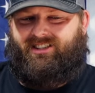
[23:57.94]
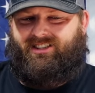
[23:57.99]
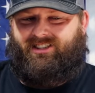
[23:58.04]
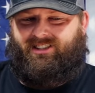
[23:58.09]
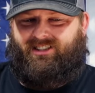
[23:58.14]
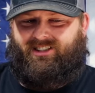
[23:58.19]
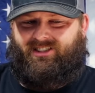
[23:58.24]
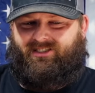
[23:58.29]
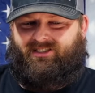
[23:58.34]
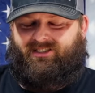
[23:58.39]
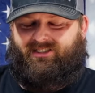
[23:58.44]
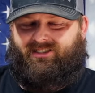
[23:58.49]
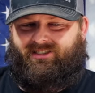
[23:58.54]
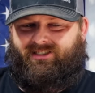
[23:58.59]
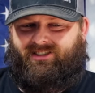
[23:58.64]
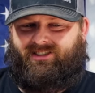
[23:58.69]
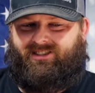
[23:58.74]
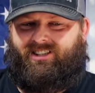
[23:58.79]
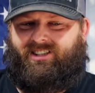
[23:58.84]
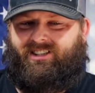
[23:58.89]
you
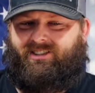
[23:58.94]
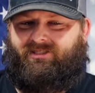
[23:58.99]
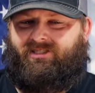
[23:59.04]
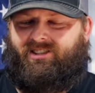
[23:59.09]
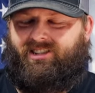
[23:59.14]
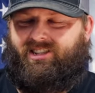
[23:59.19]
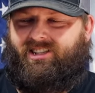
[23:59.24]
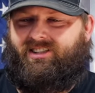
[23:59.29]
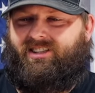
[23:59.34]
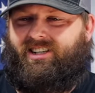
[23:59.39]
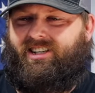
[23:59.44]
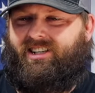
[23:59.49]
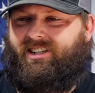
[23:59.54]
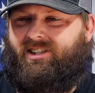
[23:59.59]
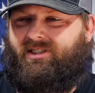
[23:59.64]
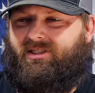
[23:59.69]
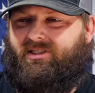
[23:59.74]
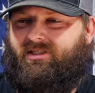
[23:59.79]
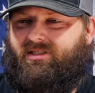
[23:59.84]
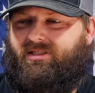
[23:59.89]
know, just like with anything
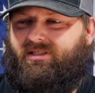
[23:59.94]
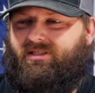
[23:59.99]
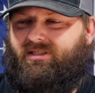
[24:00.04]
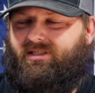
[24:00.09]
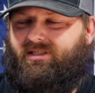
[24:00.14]
else.